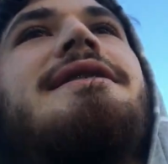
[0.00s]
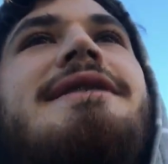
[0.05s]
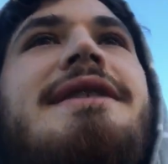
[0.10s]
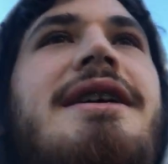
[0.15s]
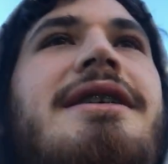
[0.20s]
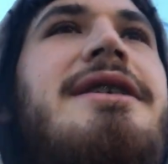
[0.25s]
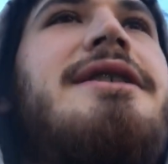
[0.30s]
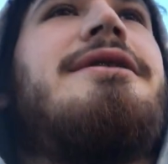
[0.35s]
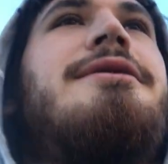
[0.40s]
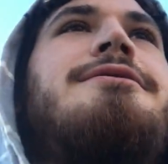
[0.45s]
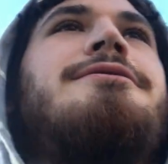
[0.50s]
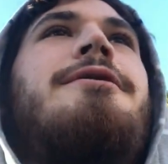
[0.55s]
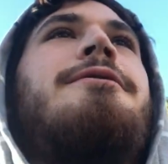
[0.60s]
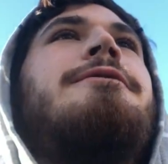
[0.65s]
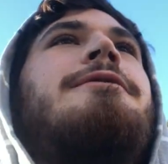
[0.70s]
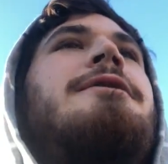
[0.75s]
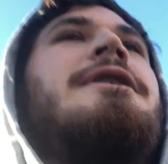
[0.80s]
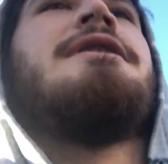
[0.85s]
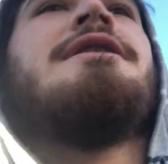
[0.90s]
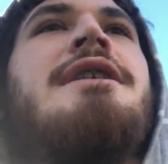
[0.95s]
It sounded
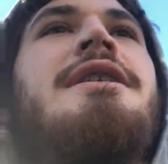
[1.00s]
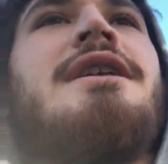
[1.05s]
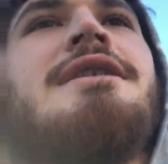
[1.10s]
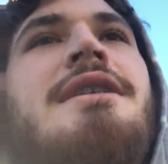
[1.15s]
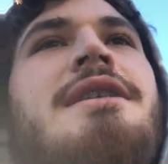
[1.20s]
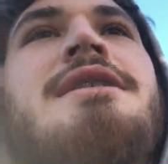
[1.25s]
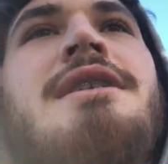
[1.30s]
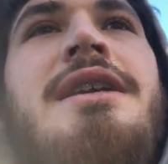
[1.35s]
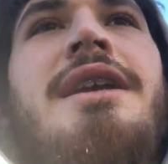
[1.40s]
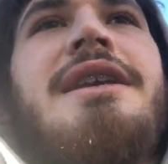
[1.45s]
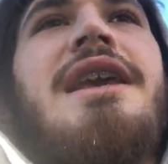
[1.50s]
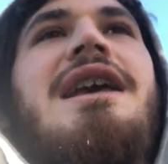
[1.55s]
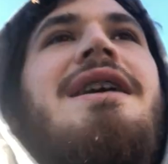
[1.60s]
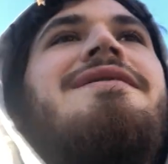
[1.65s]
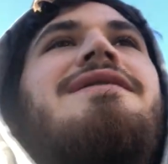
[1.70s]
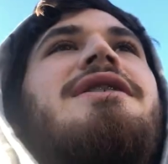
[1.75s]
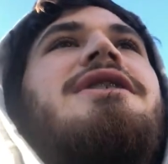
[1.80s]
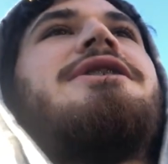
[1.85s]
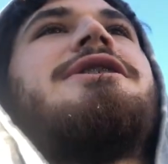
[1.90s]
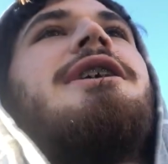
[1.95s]
cool.
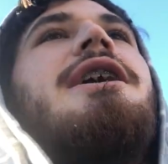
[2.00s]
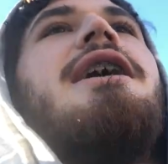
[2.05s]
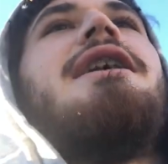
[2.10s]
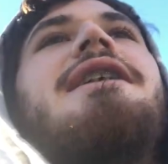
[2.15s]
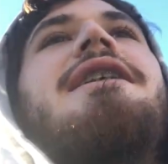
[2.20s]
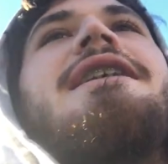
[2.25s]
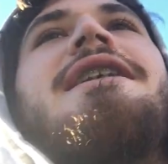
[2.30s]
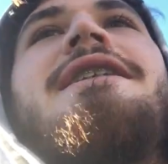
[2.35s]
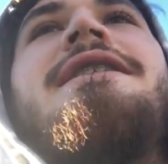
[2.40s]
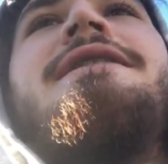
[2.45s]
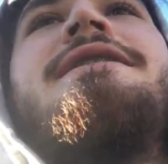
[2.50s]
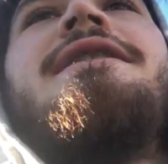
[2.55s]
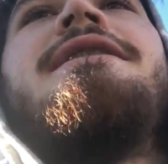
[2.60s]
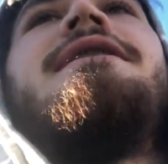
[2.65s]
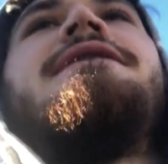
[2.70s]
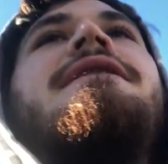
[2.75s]
Gave it a shot, and